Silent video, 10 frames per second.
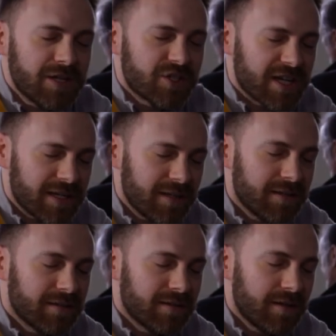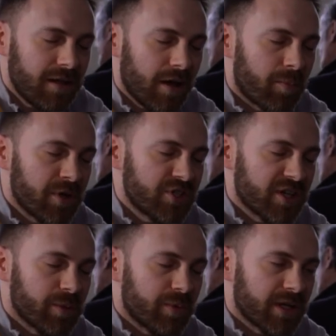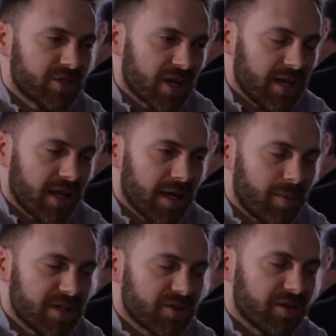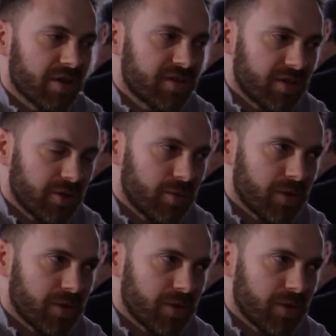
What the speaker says: Jean, I appreciate you bringing Jade here, but it's got nothing to do